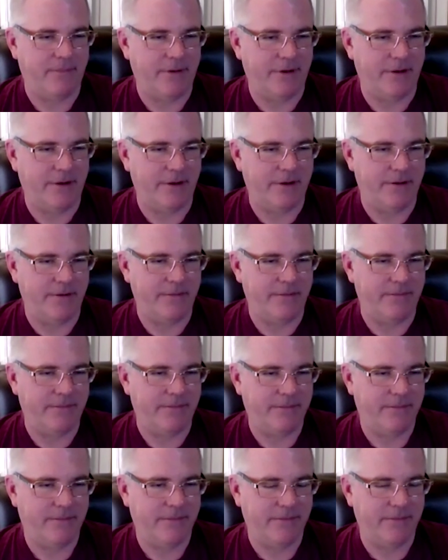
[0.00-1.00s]
Um,
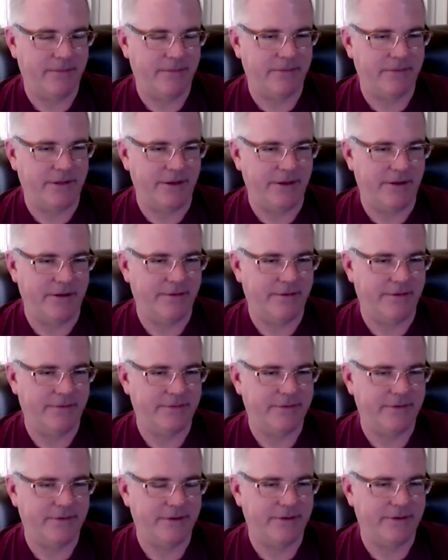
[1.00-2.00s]
you know,
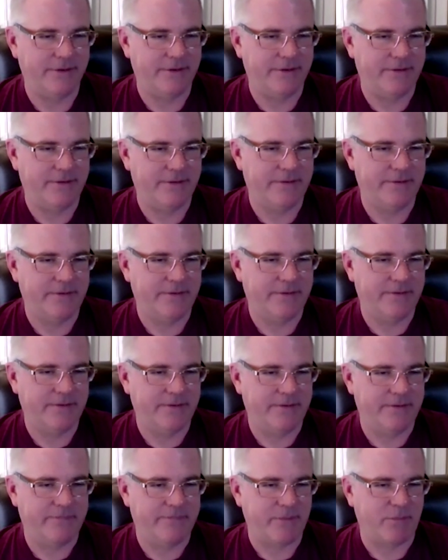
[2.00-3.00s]

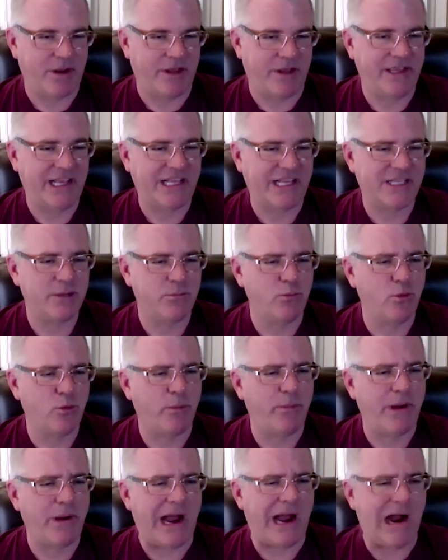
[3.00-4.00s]
but I think it's a more
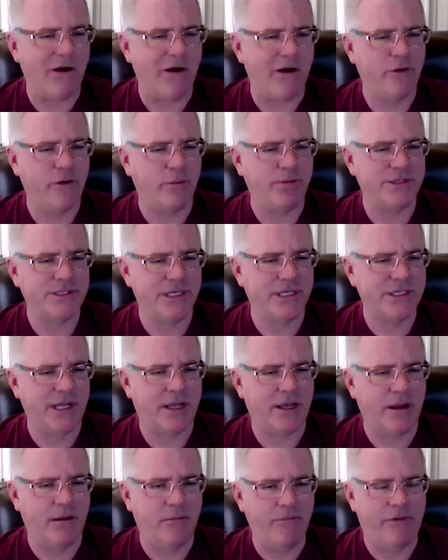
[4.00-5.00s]
powerful position to
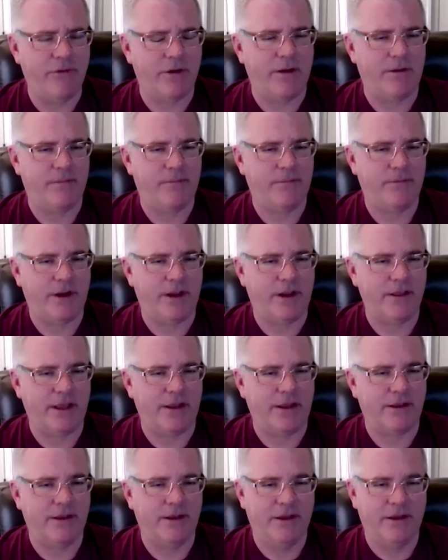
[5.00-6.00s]
come from, right?
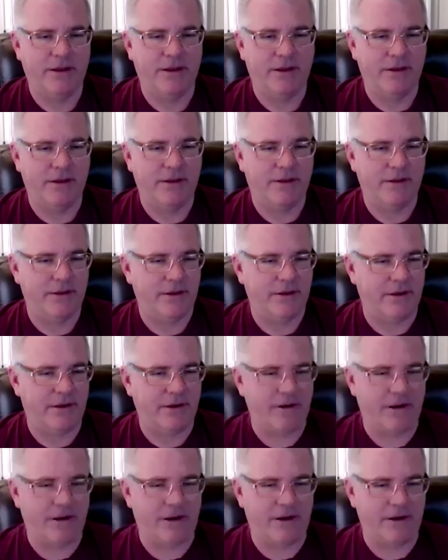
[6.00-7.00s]
Like
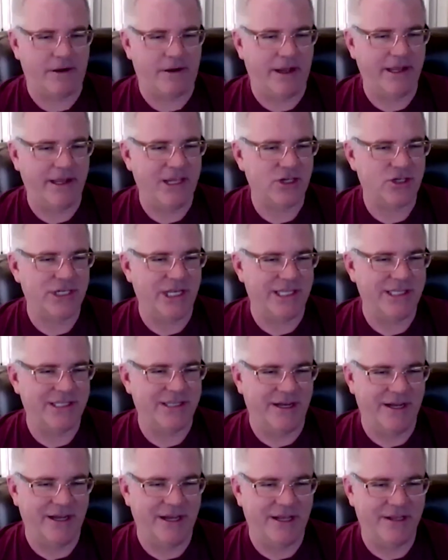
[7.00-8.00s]
I get shit
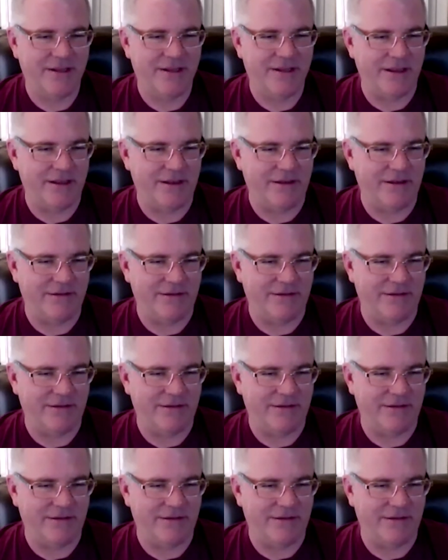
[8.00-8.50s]
done.